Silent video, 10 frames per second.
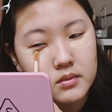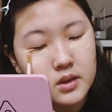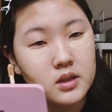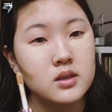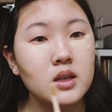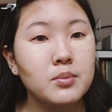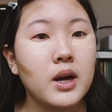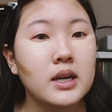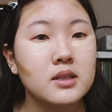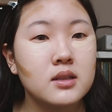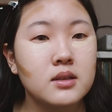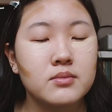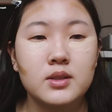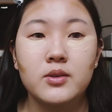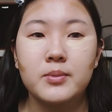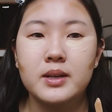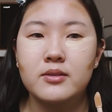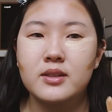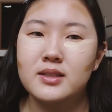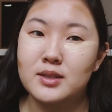This is like practically, no, mind. I
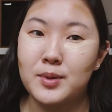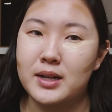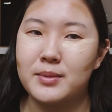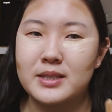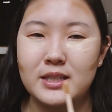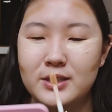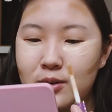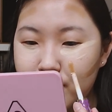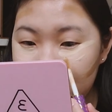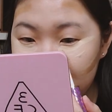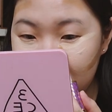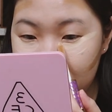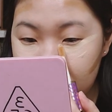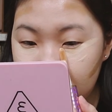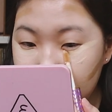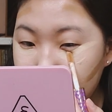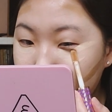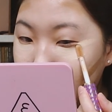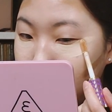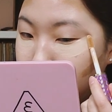was gonna say it's practically my skin tone, but it's not.
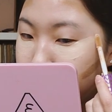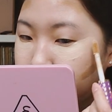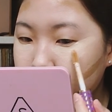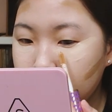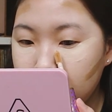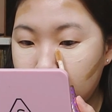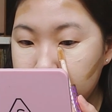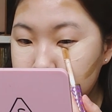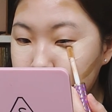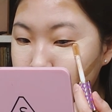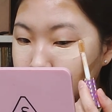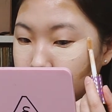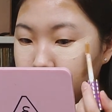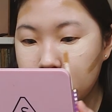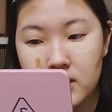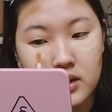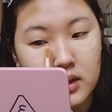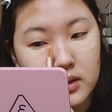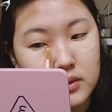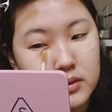Obviously living
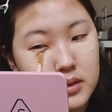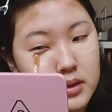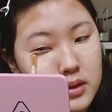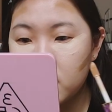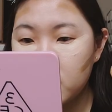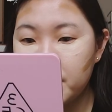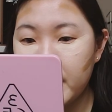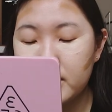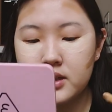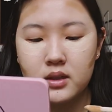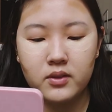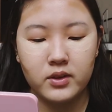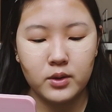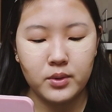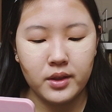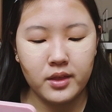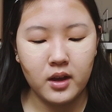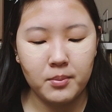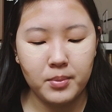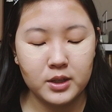alone compared to living with
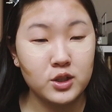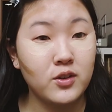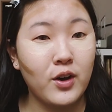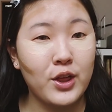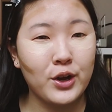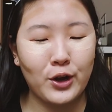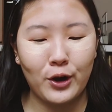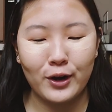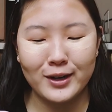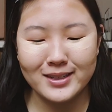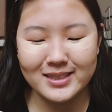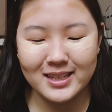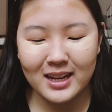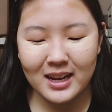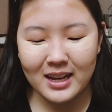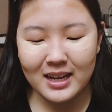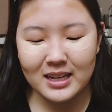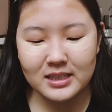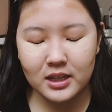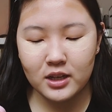a bunch of other girls
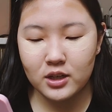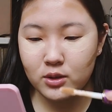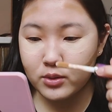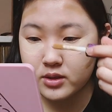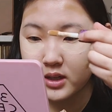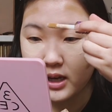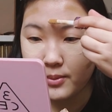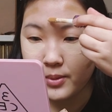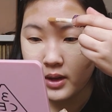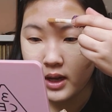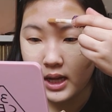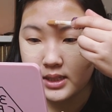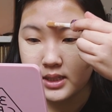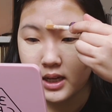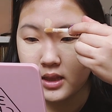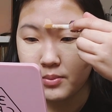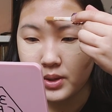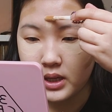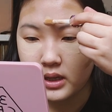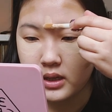is like a huge step. I'd say in the
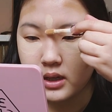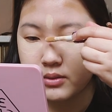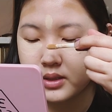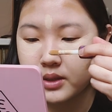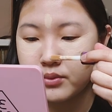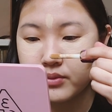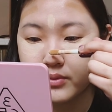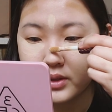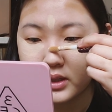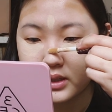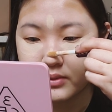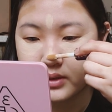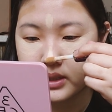beginning I was like really